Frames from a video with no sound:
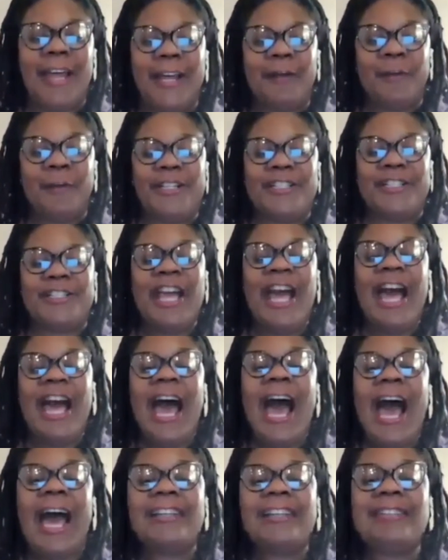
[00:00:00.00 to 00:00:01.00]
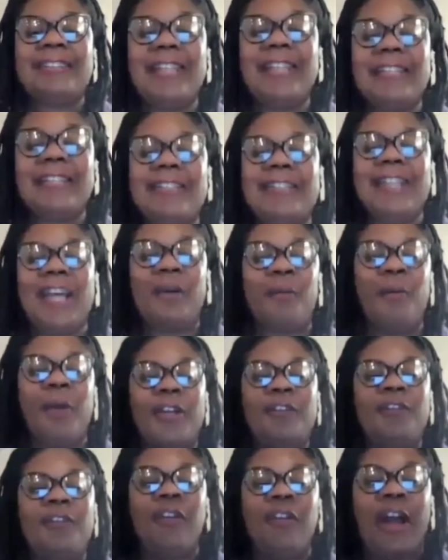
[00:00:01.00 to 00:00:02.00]
the language, I sensed that
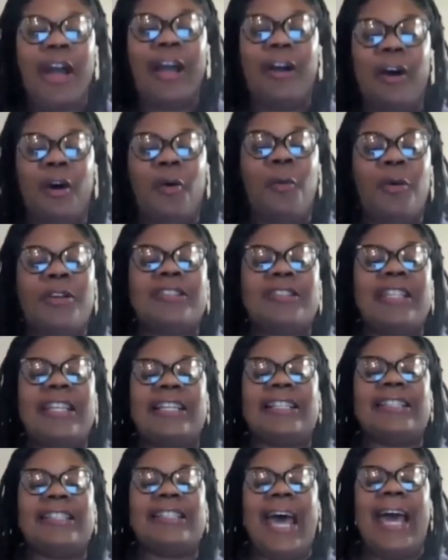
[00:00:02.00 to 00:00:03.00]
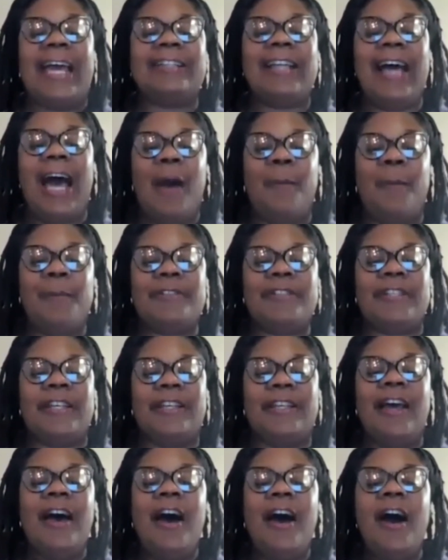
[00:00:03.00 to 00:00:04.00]
Red Fraggle was the exact
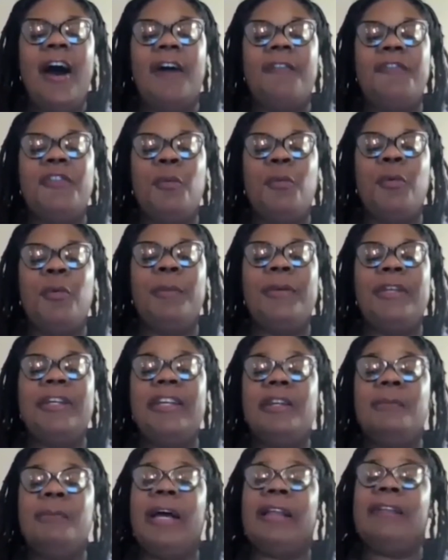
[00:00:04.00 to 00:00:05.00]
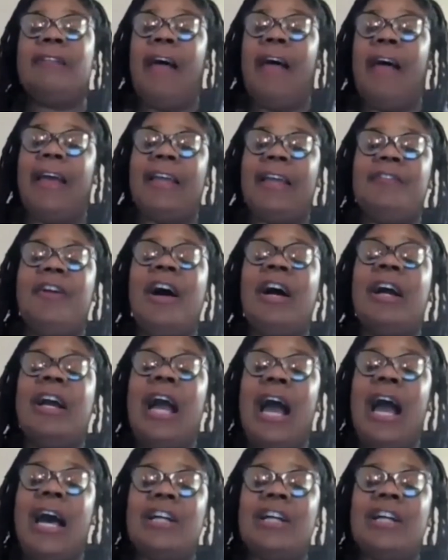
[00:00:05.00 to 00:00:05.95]
opposite of the women in my life, a